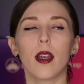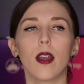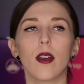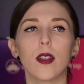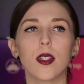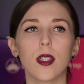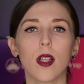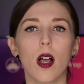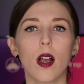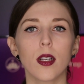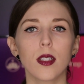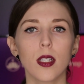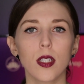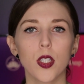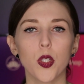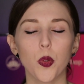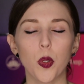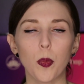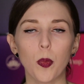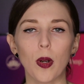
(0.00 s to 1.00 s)
As long as
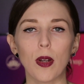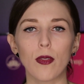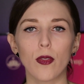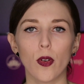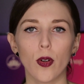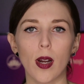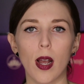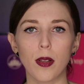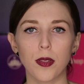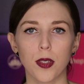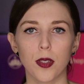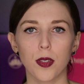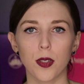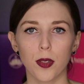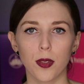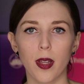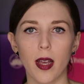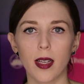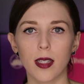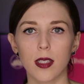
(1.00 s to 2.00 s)
it's 3.4 ounces
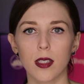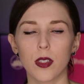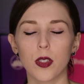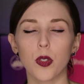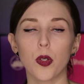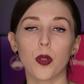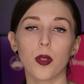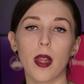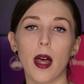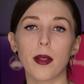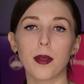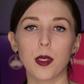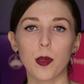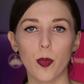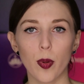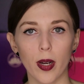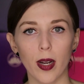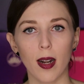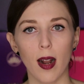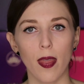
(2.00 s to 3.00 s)
or less, you're allowed to
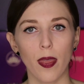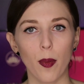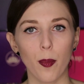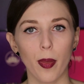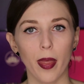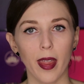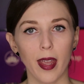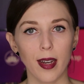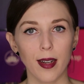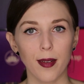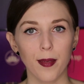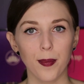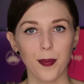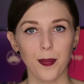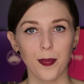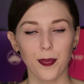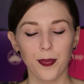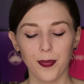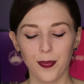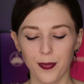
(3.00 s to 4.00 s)
bring it on the plane.
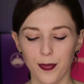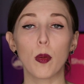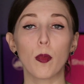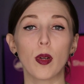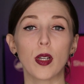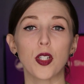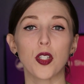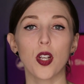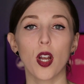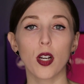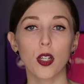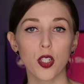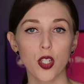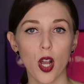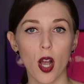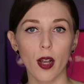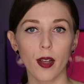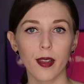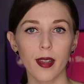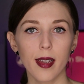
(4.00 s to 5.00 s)
You can bring dark
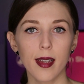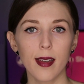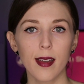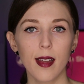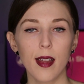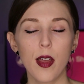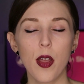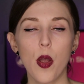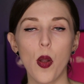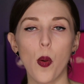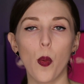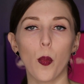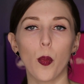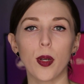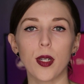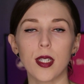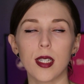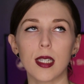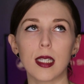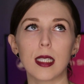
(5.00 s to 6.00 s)
chocolate,
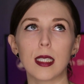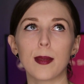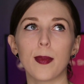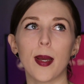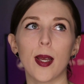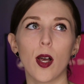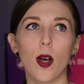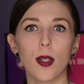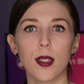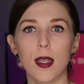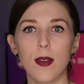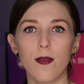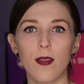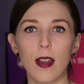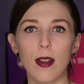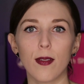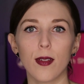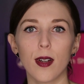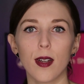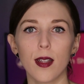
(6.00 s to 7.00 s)
which is my all-time
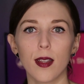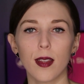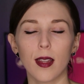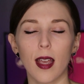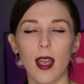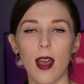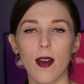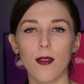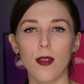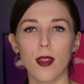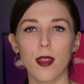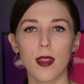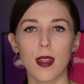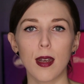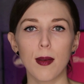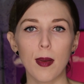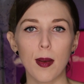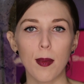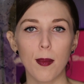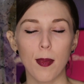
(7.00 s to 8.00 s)
favorite. They have a
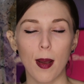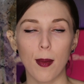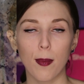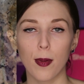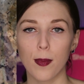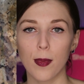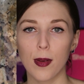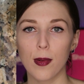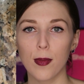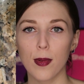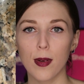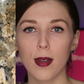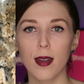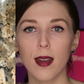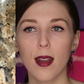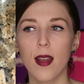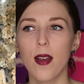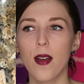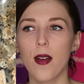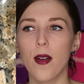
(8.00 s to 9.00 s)
thin mint peppermint one,